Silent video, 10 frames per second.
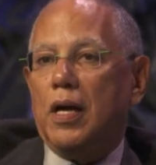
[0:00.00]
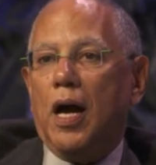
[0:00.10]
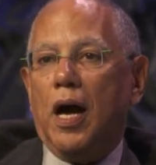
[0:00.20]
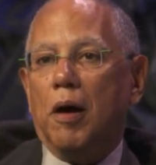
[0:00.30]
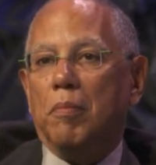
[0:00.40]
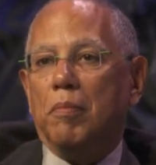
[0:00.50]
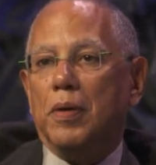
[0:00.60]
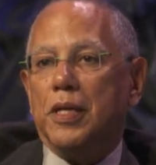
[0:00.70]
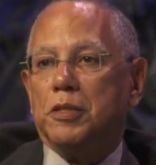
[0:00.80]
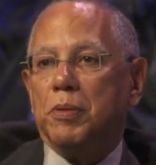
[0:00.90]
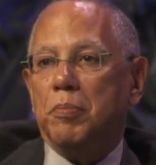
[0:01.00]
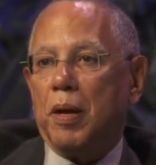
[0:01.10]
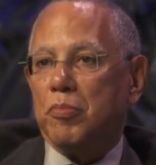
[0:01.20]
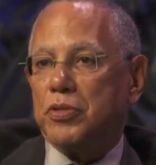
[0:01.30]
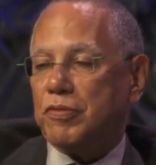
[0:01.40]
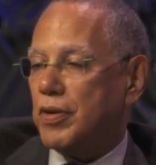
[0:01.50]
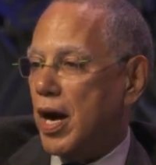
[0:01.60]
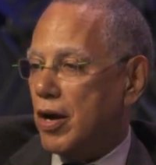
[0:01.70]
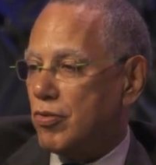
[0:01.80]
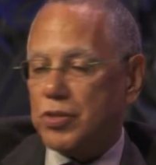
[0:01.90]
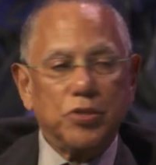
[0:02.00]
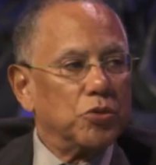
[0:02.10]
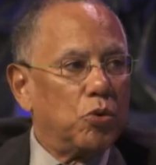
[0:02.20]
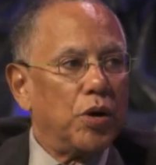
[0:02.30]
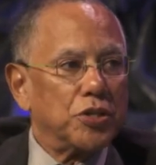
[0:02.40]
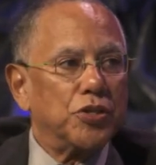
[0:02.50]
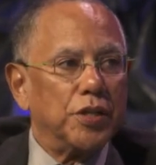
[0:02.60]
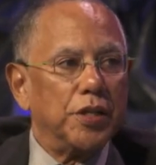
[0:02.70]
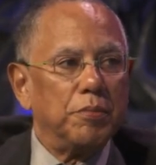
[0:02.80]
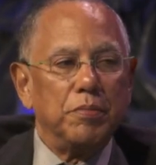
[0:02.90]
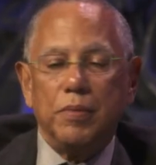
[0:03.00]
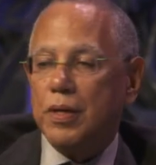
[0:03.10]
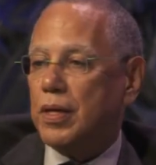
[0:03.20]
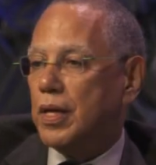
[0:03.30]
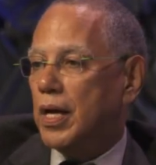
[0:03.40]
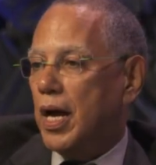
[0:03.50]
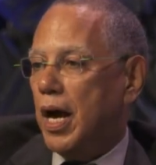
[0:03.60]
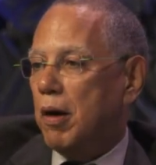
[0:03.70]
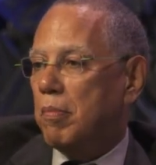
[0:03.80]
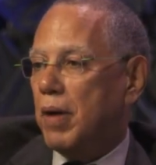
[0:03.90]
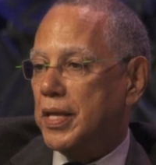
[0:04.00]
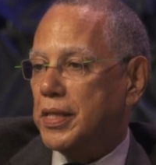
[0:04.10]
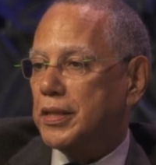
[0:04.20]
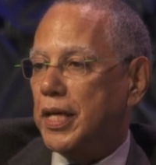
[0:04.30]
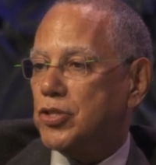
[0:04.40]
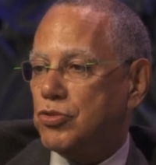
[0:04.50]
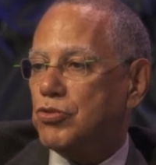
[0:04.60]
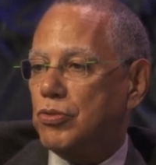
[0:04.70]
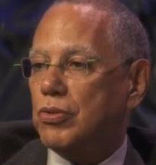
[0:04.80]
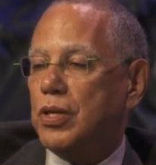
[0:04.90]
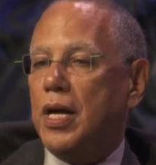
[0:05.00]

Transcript: um, it's been members of Congress who question him. Um, I think that's true.